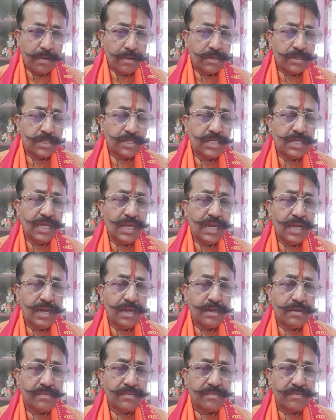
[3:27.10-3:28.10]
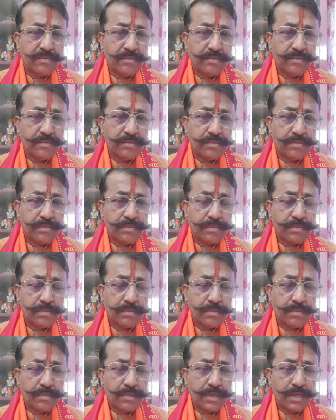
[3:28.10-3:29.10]
Steel
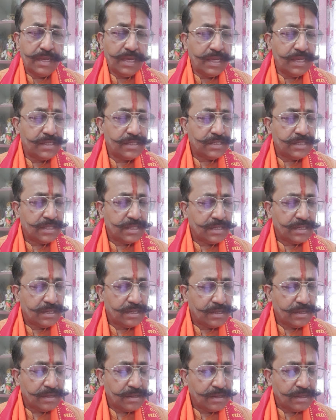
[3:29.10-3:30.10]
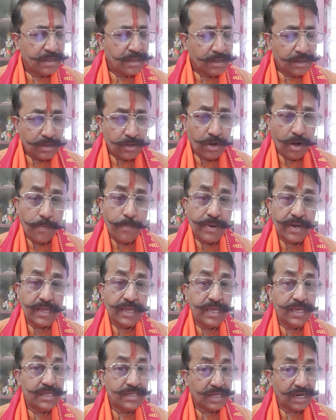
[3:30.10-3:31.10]
keys, copper
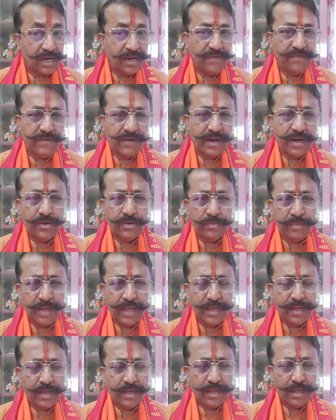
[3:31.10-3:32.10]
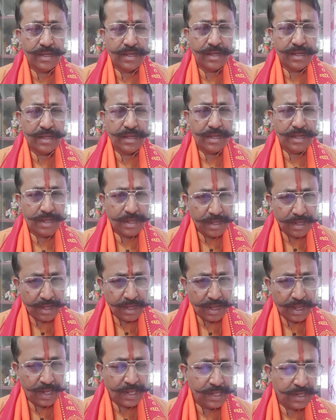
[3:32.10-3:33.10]
keys are difficult to make,
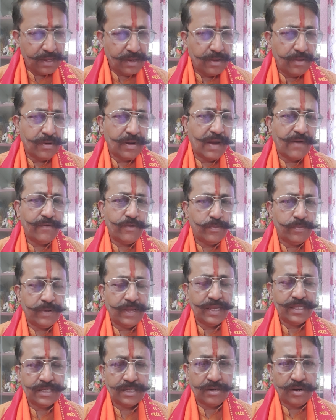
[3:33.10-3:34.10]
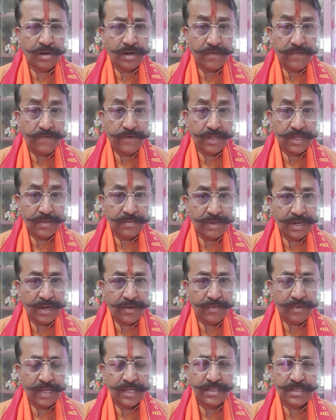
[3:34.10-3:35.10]
and you'll have to place an order for them in
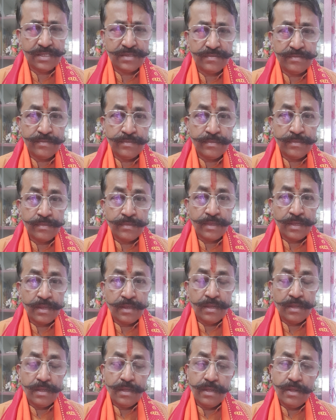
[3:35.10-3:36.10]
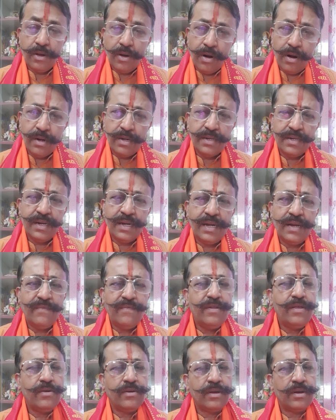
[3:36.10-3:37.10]
advance.
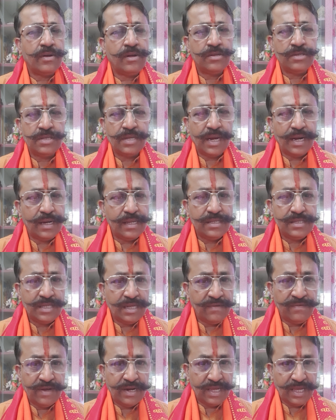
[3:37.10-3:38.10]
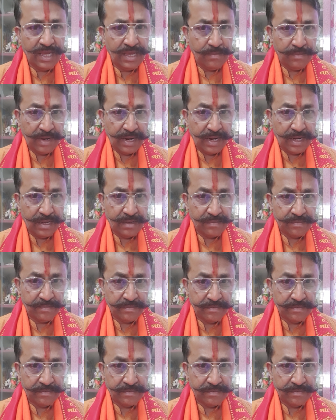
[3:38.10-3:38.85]
Alternatively, you can also get a silver key made.